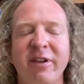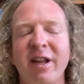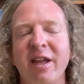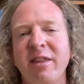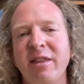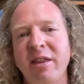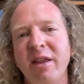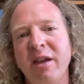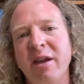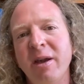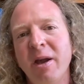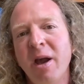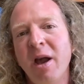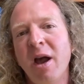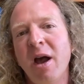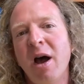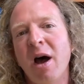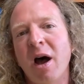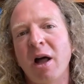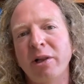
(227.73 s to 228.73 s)
And I think
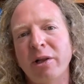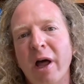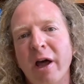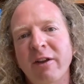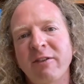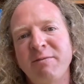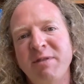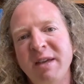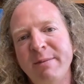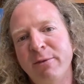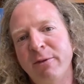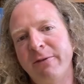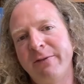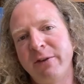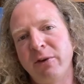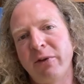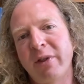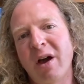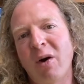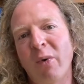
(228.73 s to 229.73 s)
a lot of people
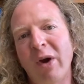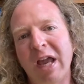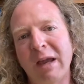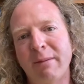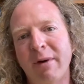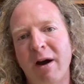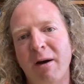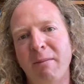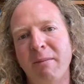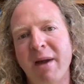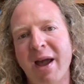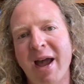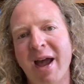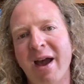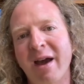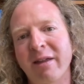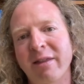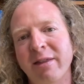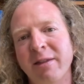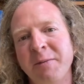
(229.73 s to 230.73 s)
feel that way about
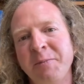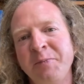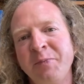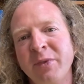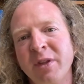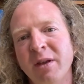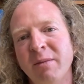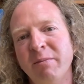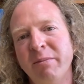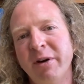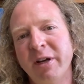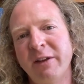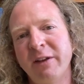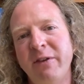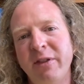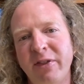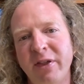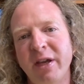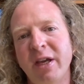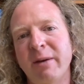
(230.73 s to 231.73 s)
math. But if
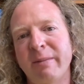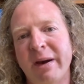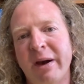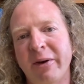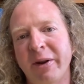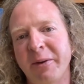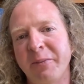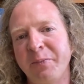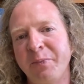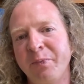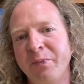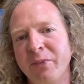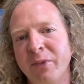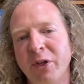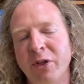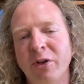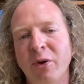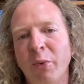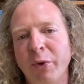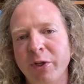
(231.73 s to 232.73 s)
you think about it,
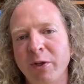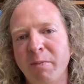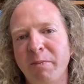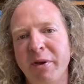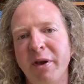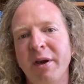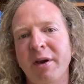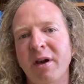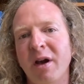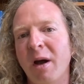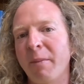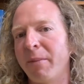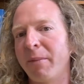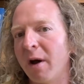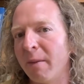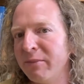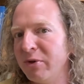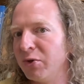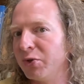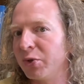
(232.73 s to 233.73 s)
you know, when you pick
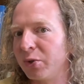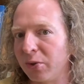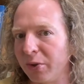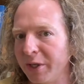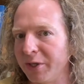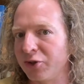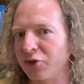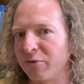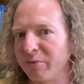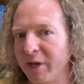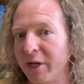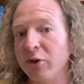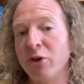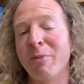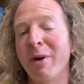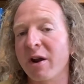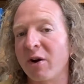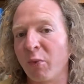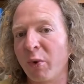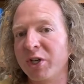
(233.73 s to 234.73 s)
up a musical instrument,
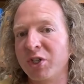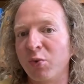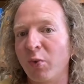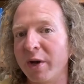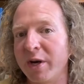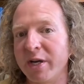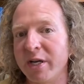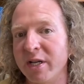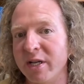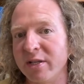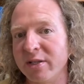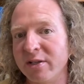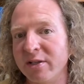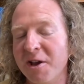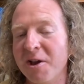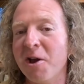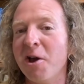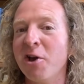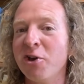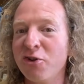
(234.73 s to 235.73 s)
no matter which one it is,
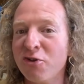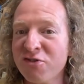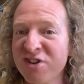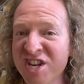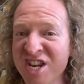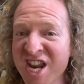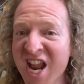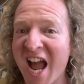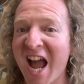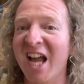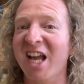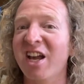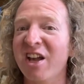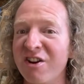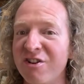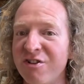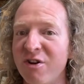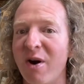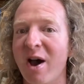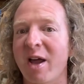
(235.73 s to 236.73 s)
you're not
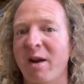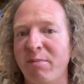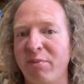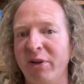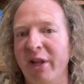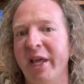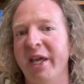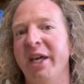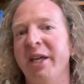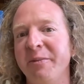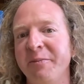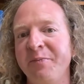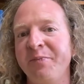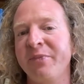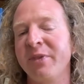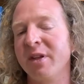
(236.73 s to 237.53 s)
going to know how to play it.